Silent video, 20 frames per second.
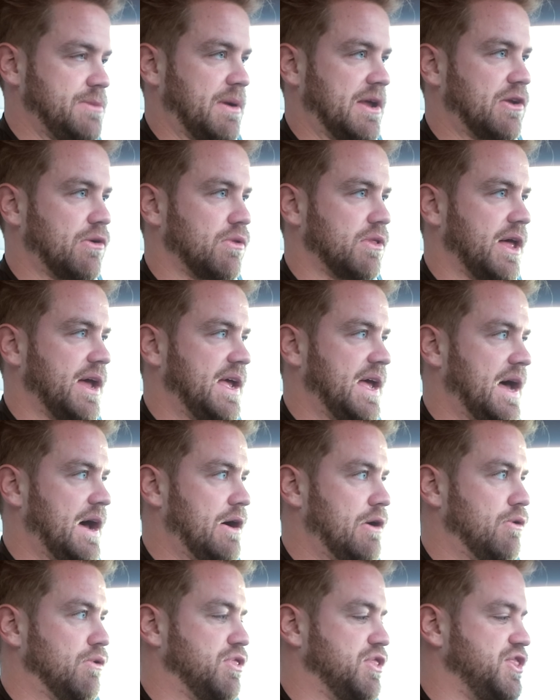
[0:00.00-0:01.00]
I don't like
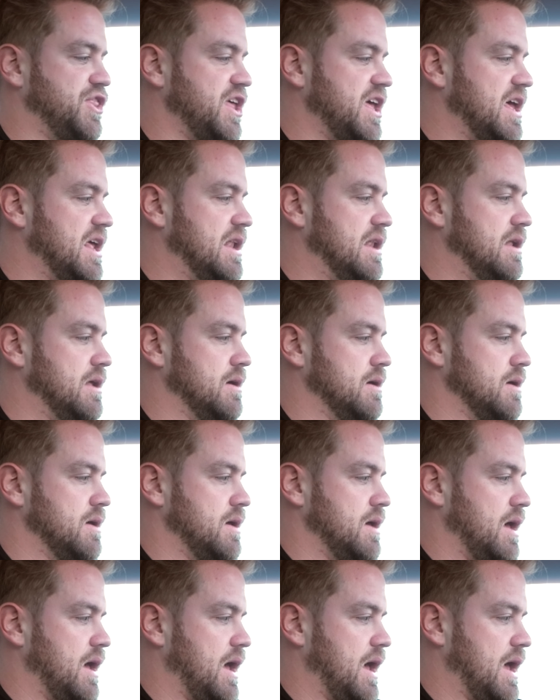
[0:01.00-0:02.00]
how thin
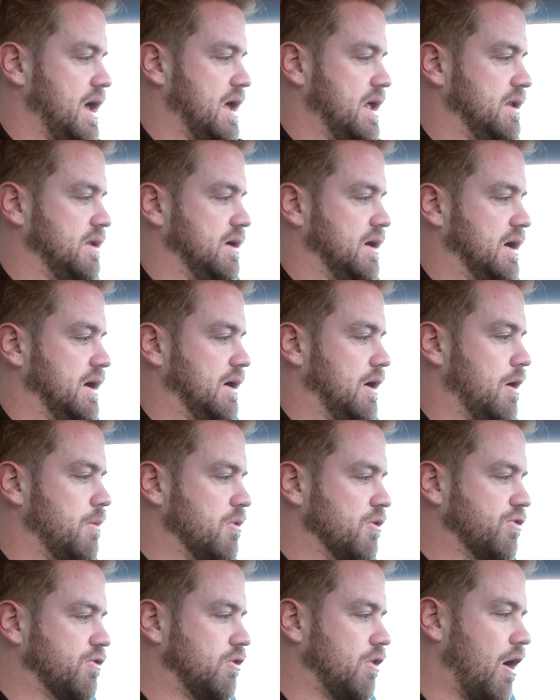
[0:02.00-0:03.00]
and
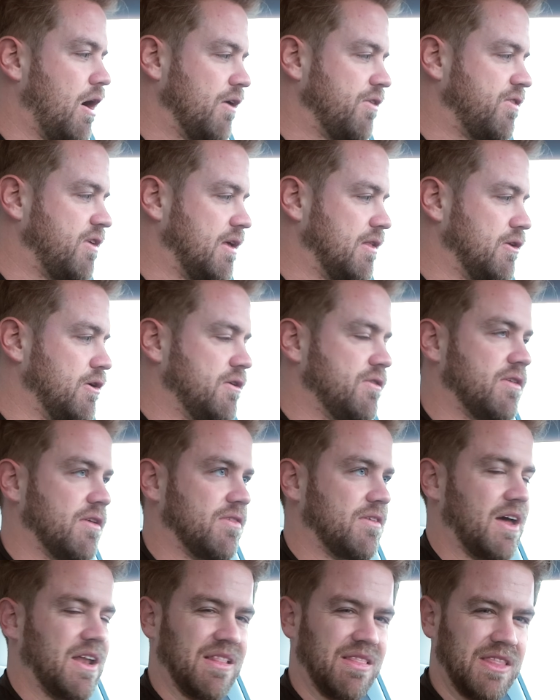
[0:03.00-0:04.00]
almost glossy it looks. It's
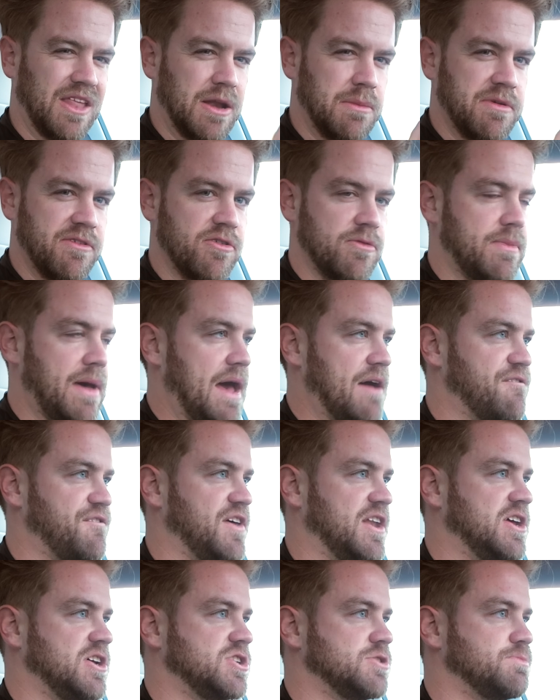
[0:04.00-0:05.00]
got a little bit of a matte
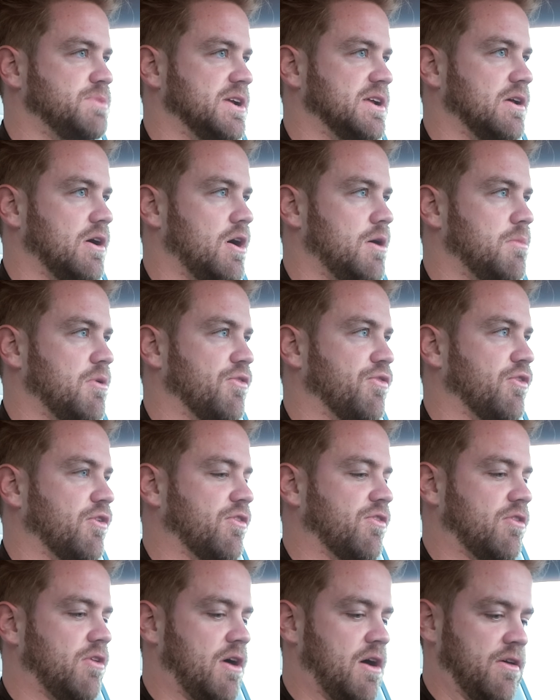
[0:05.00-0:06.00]
finish, but it almost
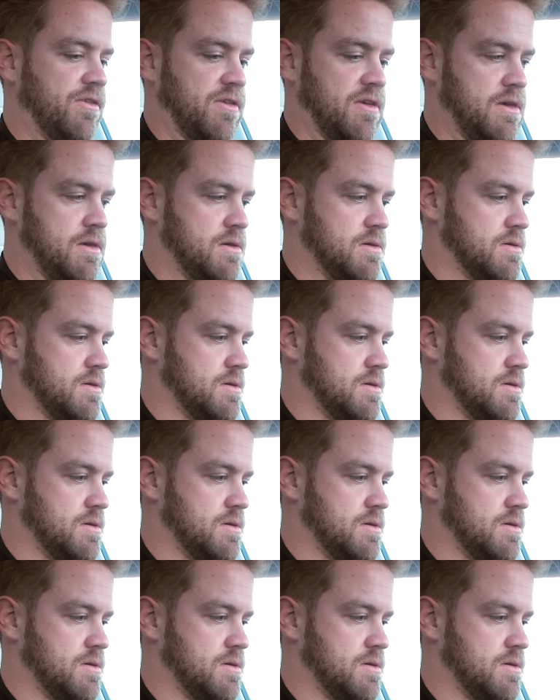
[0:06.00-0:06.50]
looks glossy.